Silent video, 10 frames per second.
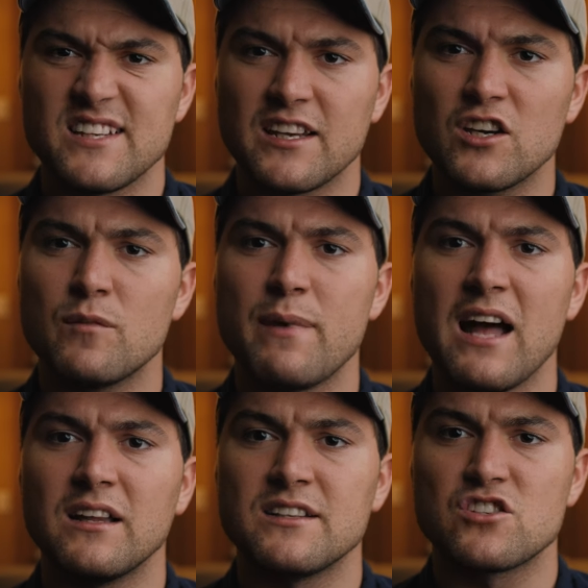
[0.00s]
It's a good
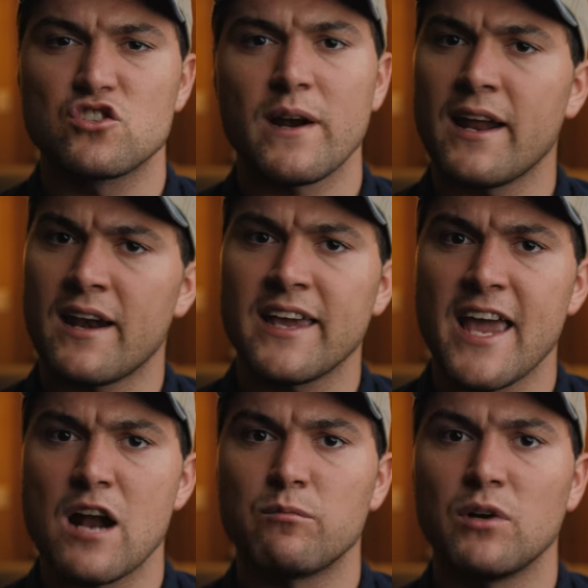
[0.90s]
balance straight out of
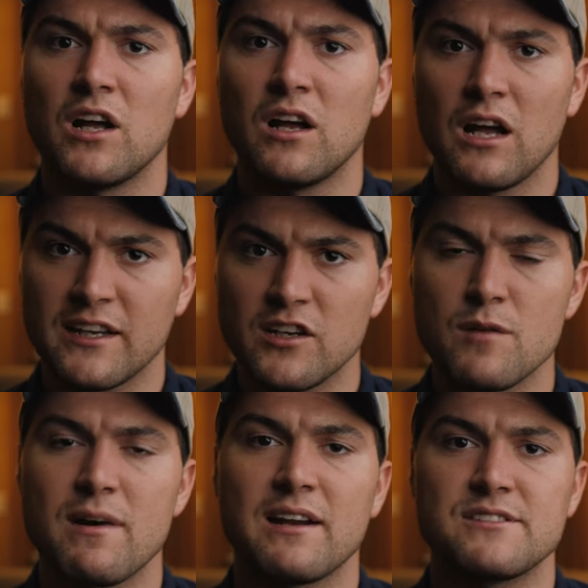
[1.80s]
camera, a
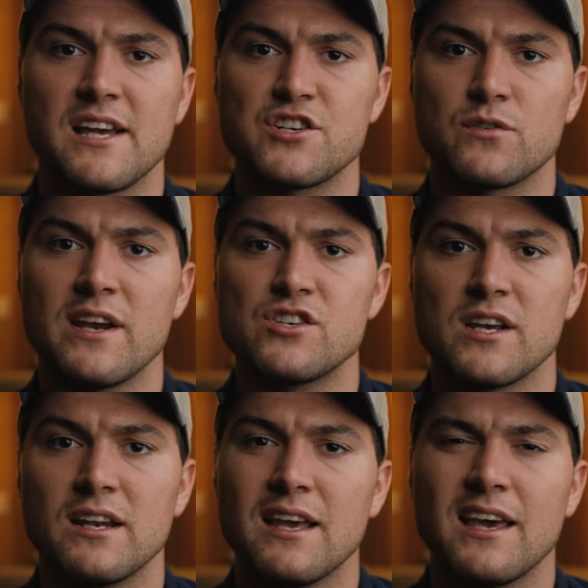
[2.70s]
good amount of
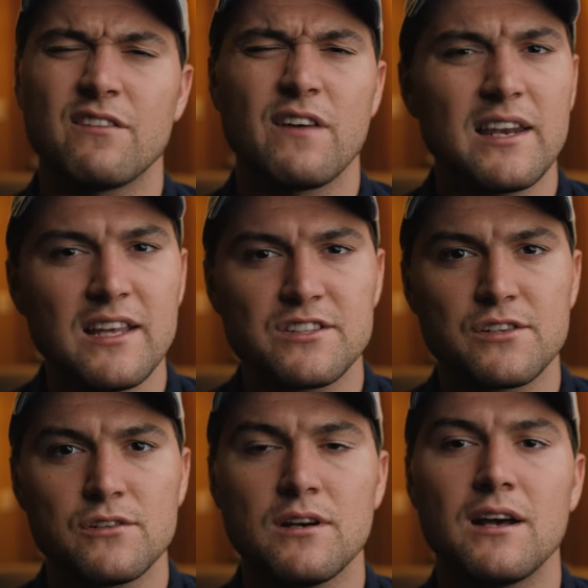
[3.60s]
saturation. And if I need
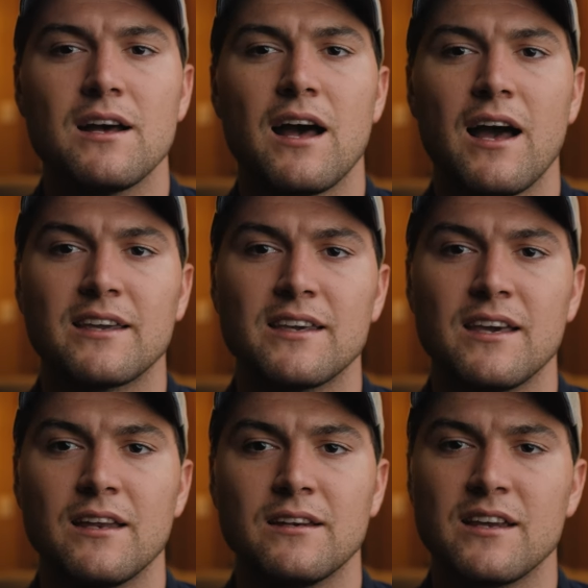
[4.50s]
to, I
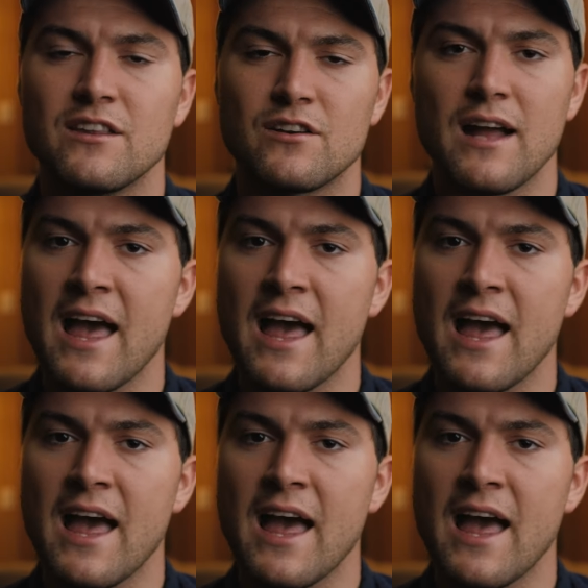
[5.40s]
can either